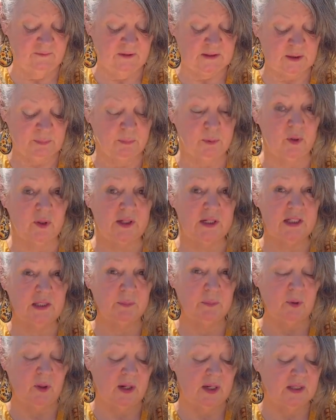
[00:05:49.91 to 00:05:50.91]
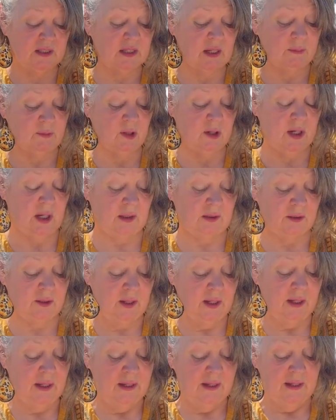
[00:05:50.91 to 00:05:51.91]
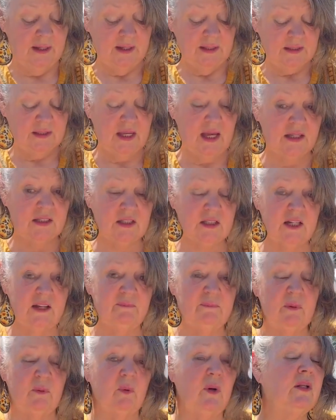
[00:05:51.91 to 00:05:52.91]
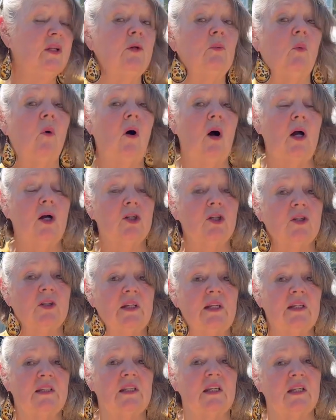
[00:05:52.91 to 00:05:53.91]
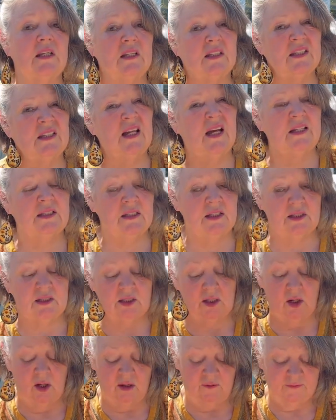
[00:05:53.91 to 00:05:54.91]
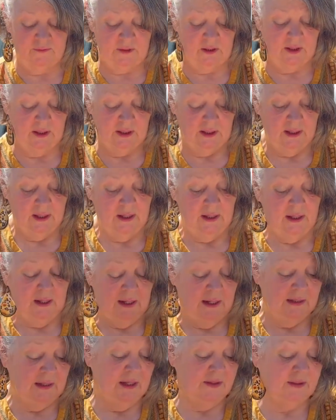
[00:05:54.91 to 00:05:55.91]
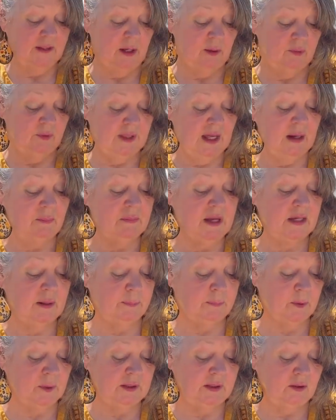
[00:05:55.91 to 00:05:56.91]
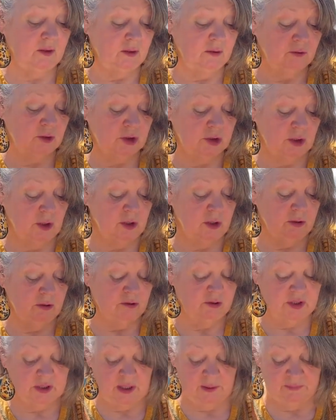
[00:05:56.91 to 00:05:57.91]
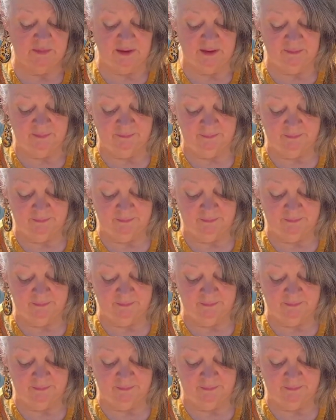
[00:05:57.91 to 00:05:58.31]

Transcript: It's a pretty spring summer color. It's kind of stiff, but when you wash this, it gets nice and soft. And I thought, well, that'll make a pretty little shirt or something.